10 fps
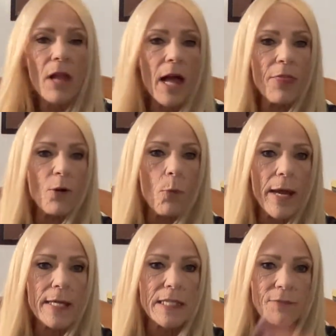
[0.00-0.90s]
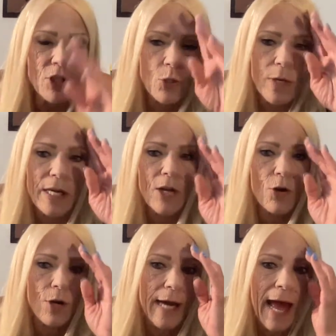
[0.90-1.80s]
other ways of doing it
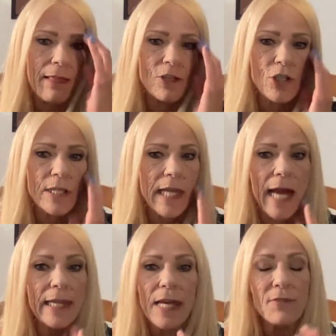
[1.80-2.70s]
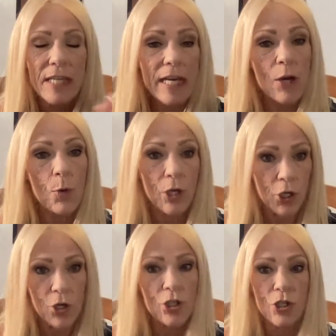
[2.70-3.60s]
or analogies, I'd love to hear what
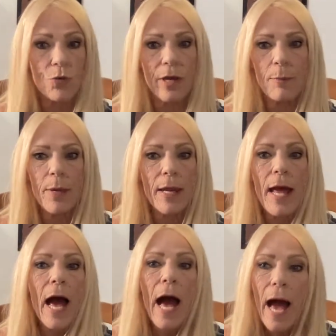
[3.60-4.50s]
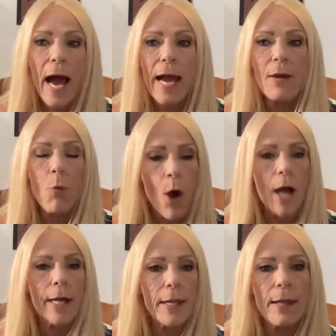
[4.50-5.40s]
you're doing, but I
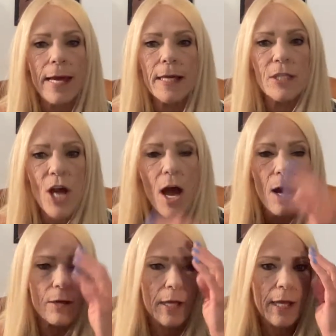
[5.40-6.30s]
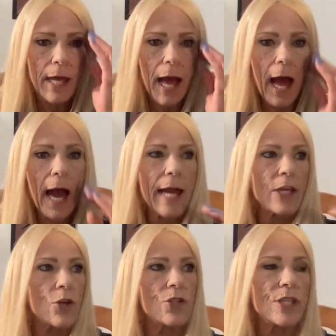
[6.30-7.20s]
walk it like a dog. I
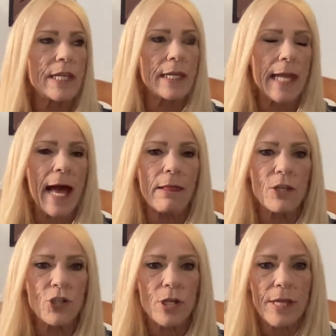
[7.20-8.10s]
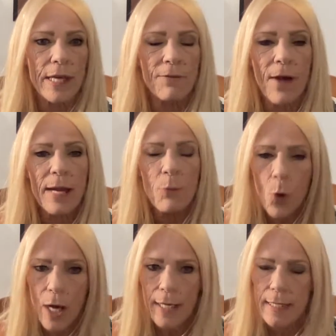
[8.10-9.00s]
use the analogy that if I'm
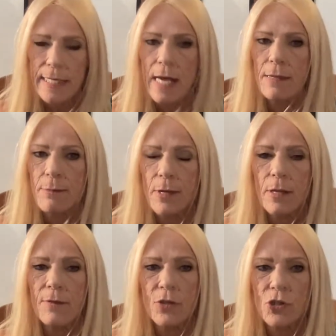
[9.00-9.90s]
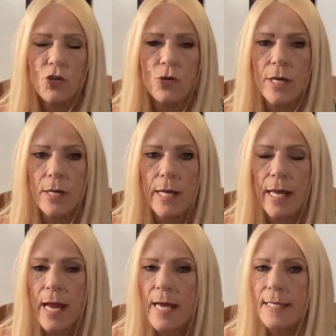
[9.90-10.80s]
walking down the middle of the street
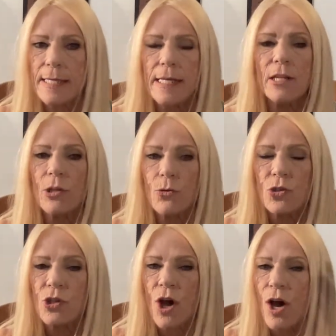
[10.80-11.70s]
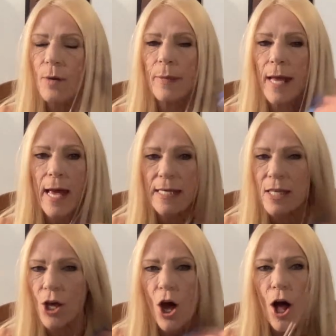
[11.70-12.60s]
and I see a loose dog, but it has
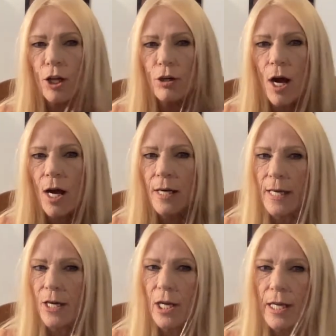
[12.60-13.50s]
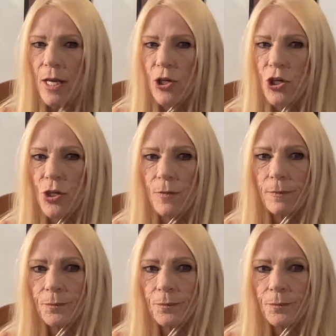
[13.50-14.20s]
a collar on and a leash,